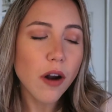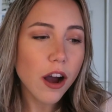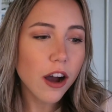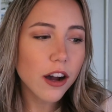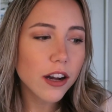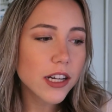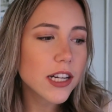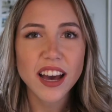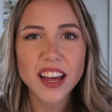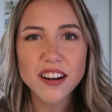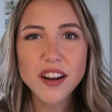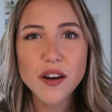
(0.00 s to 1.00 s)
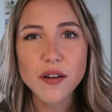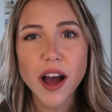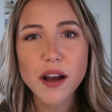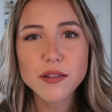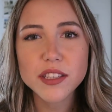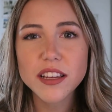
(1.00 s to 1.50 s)
wrong. I don't know.
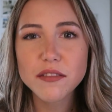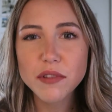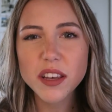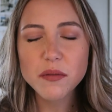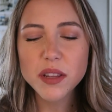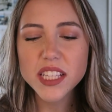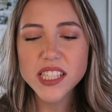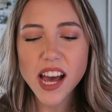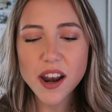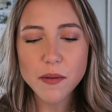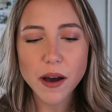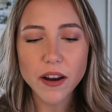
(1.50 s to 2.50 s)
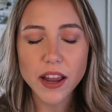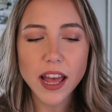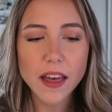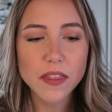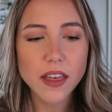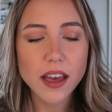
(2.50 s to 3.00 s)
I was really sad about it.
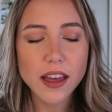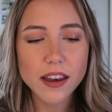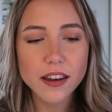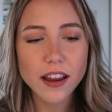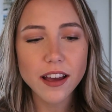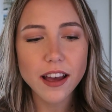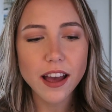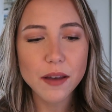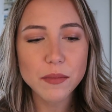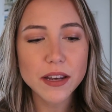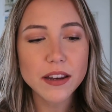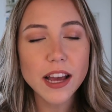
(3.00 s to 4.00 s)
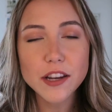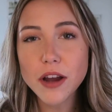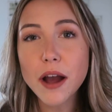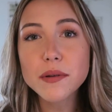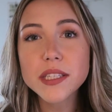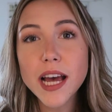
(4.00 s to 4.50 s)
And then,
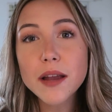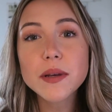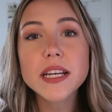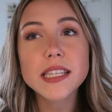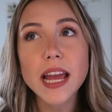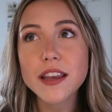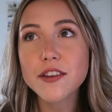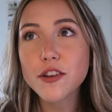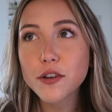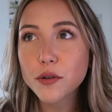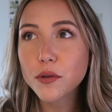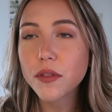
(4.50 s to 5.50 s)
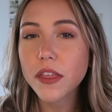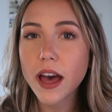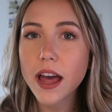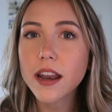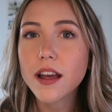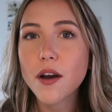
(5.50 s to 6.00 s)
I was sad because I knew
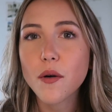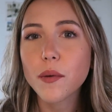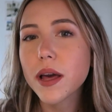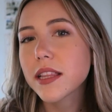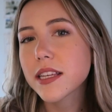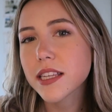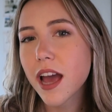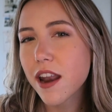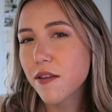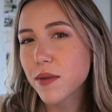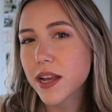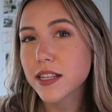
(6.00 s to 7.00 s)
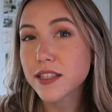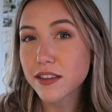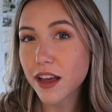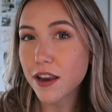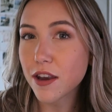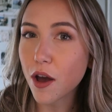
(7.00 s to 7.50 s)
that waitlist kind of means
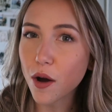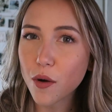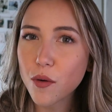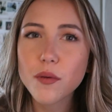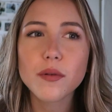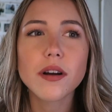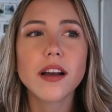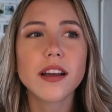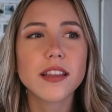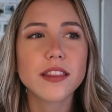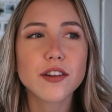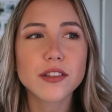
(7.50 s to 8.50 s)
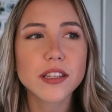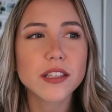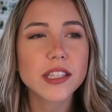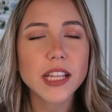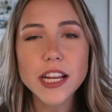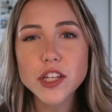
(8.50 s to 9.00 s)
a no. There's a
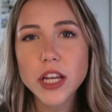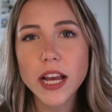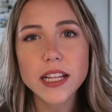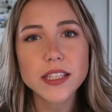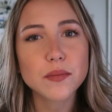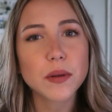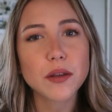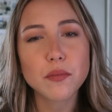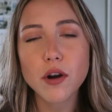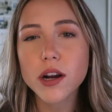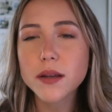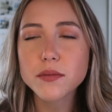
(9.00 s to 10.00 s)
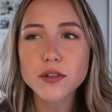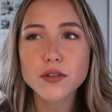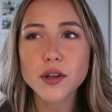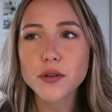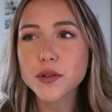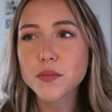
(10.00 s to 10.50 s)
slight chance, but the programs are
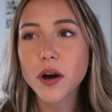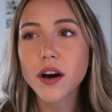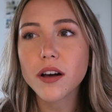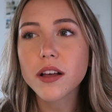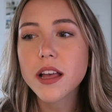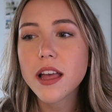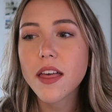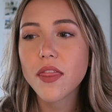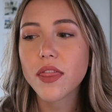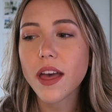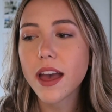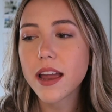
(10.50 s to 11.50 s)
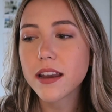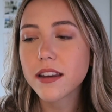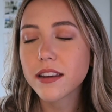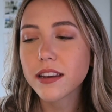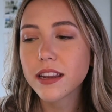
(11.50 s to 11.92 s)
so small that